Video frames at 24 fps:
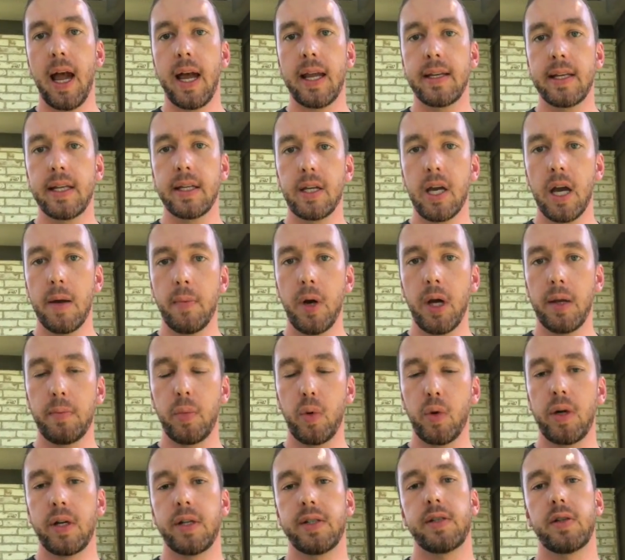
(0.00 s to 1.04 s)
I did come on
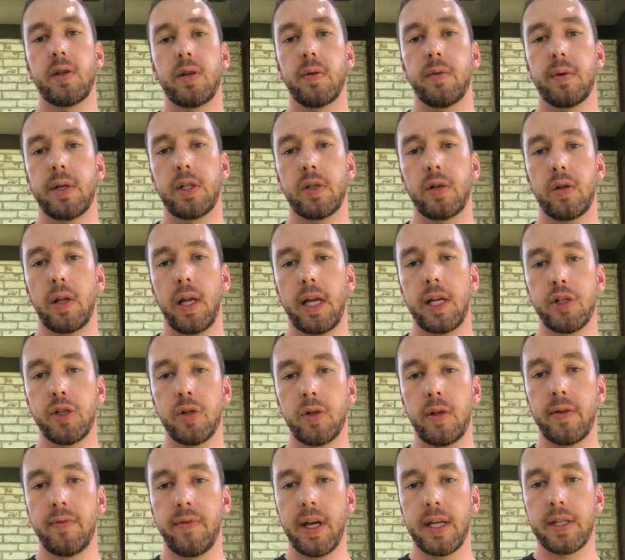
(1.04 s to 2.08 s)
board as their original
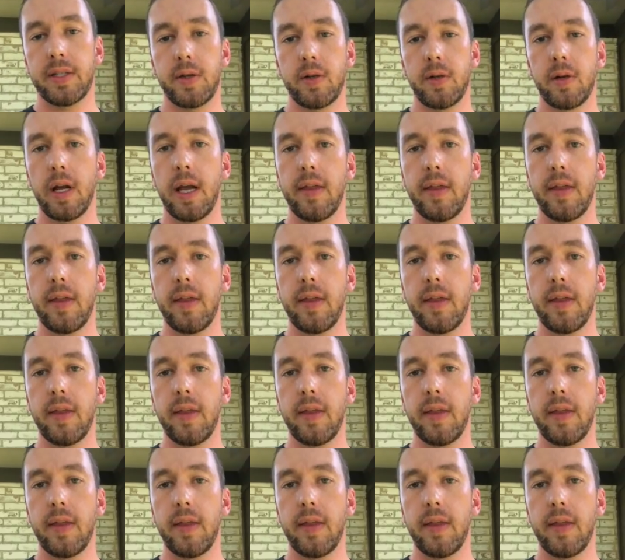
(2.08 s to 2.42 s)
angel investor